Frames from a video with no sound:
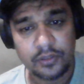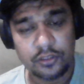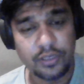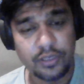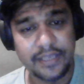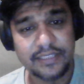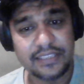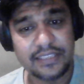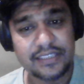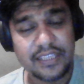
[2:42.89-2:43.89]
So like
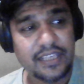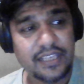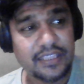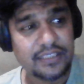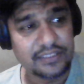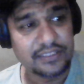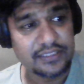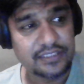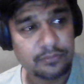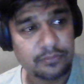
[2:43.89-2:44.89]
this, the
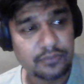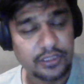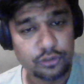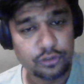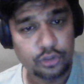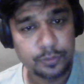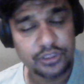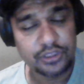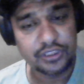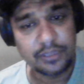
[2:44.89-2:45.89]
YouTube
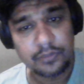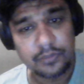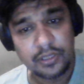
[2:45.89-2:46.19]
system